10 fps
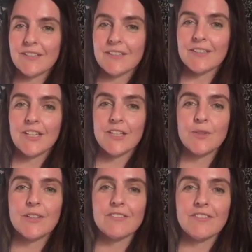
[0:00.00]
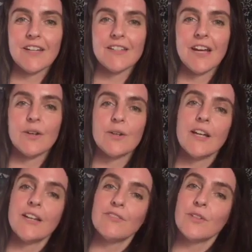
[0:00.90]
and you can find out
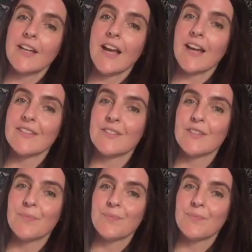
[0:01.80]
a forecast